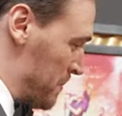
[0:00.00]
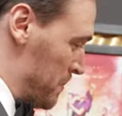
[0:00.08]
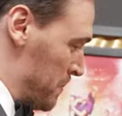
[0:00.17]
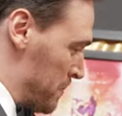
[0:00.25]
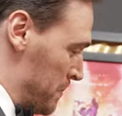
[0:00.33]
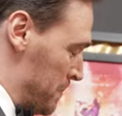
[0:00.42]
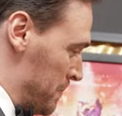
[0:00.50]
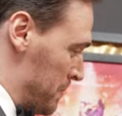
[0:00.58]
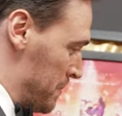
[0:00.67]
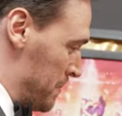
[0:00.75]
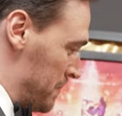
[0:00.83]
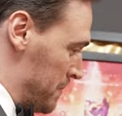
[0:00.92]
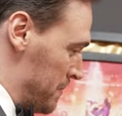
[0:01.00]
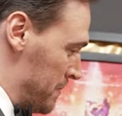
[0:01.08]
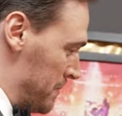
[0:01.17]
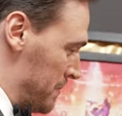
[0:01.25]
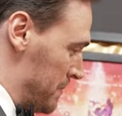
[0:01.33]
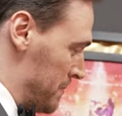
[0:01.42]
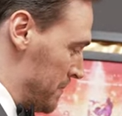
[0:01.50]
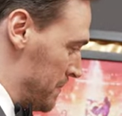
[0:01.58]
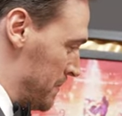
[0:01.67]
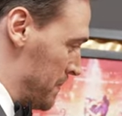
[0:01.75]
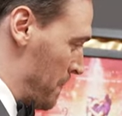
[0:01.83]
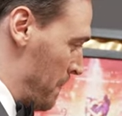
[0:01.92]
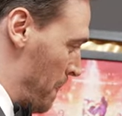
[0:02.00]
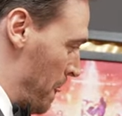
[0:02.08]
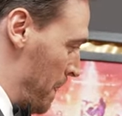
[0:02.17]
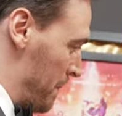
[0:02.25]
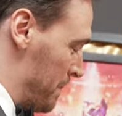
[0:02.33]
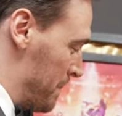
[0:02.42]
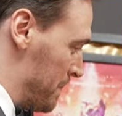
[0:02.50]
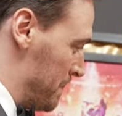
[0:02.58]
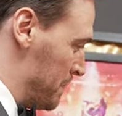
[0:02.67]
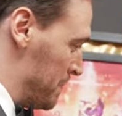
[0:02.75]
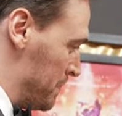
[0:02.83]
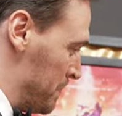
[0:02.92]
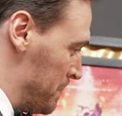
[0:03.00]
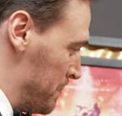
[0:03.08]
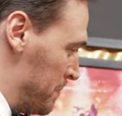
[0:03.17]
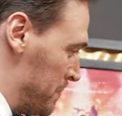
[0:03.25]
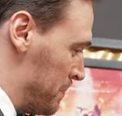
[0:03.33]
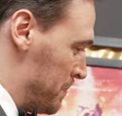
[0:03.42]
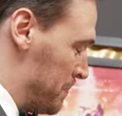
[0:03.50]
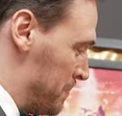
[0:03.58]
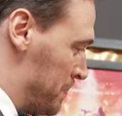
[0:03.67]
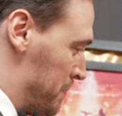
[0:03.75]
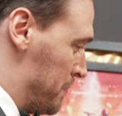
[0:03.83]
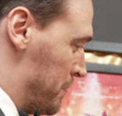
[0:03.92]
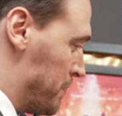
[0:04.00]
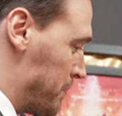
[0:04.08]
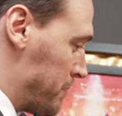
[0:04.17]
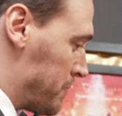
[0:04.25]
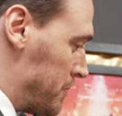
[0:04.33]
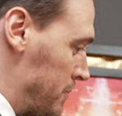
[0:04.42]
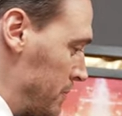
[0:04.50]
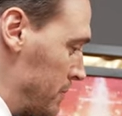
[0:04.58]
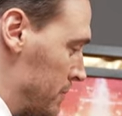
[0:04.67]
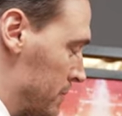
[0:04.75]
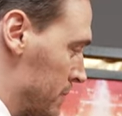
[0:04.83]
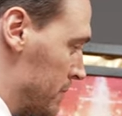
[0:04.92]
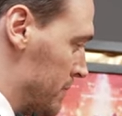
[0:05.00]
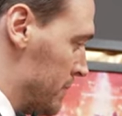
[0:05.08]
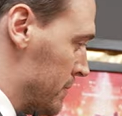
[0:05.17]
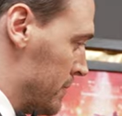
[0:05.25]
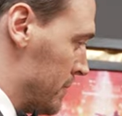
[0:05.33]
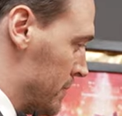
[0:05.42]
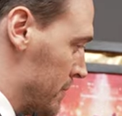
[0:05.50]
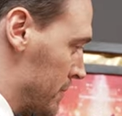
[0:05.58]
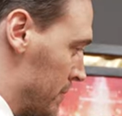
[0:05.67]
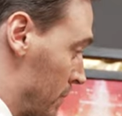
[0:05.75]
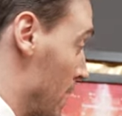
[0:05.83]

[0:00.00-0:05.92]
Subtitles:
The person shown says nothing.